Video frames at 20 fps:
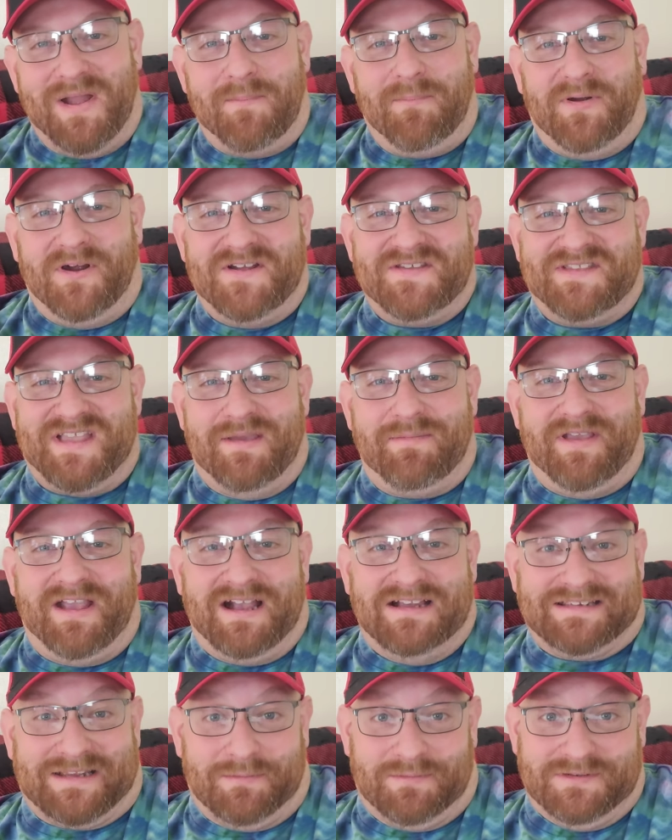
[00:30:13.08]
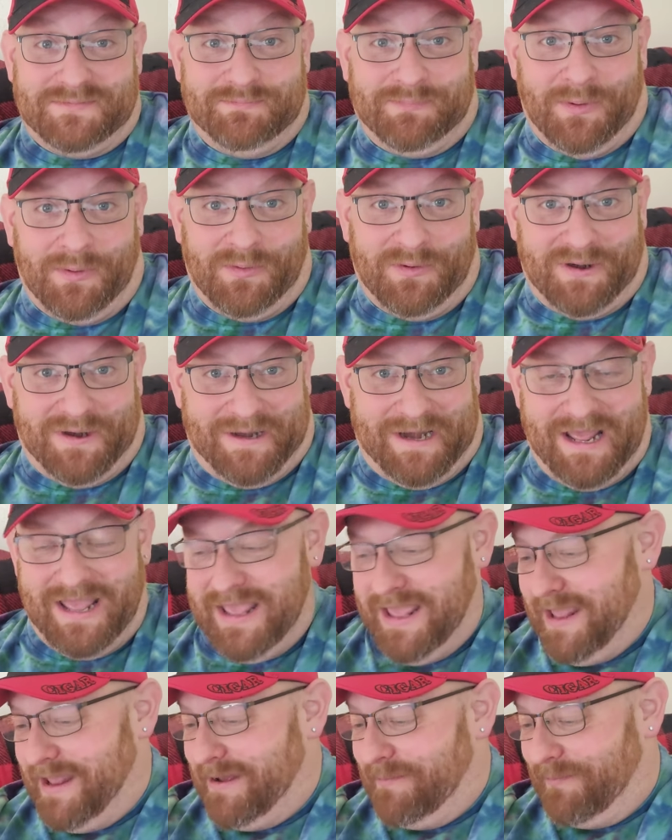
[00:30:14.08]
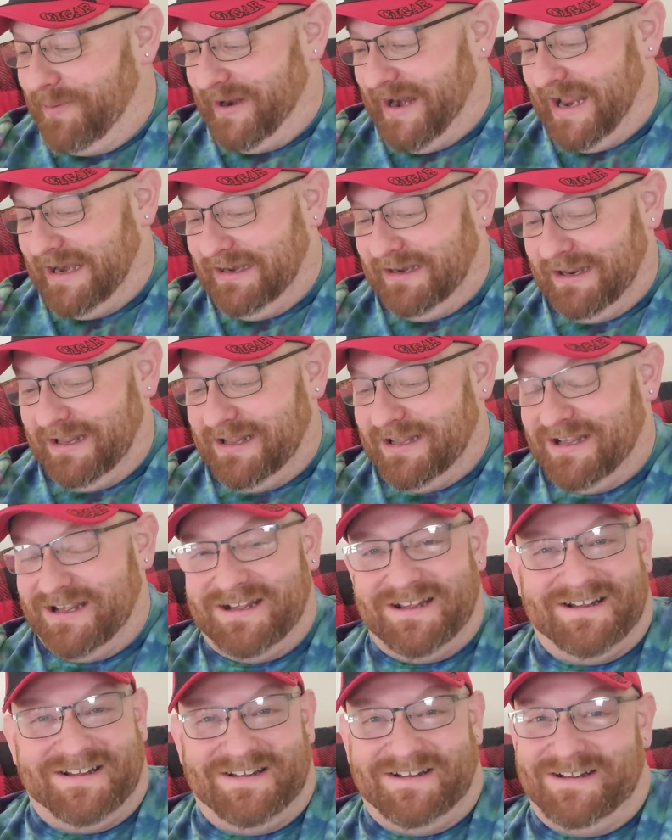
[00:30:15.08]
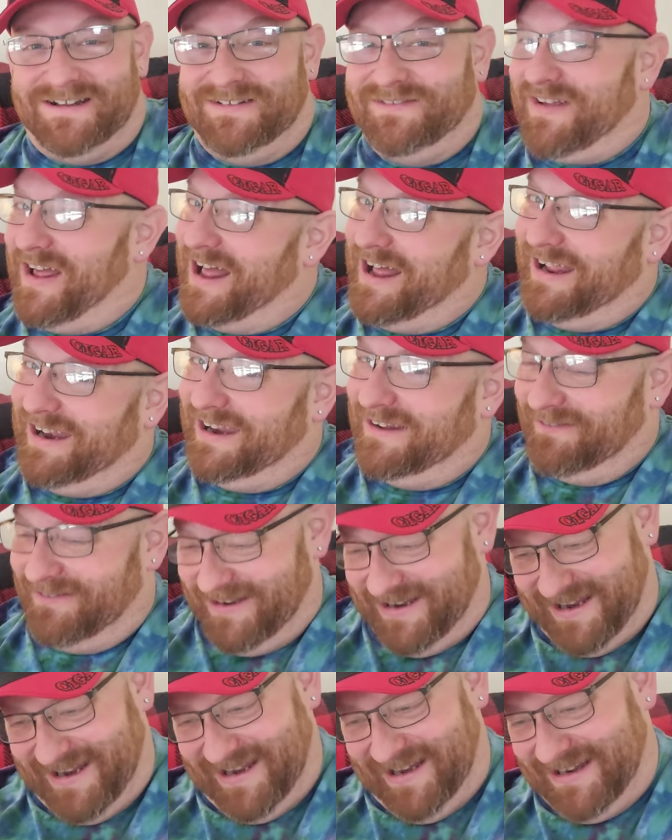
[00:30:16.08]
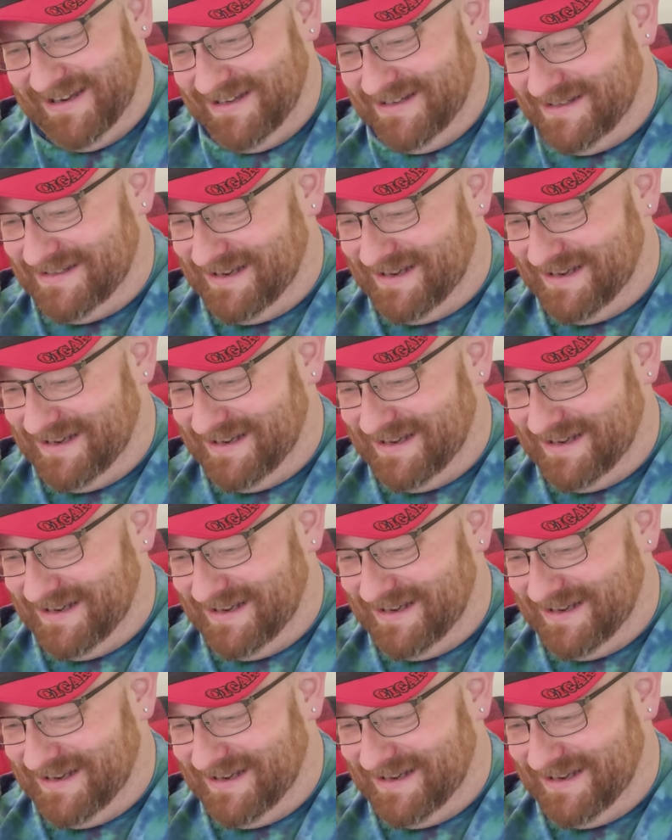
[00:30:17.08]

my birthday because I was born but I love Halloween.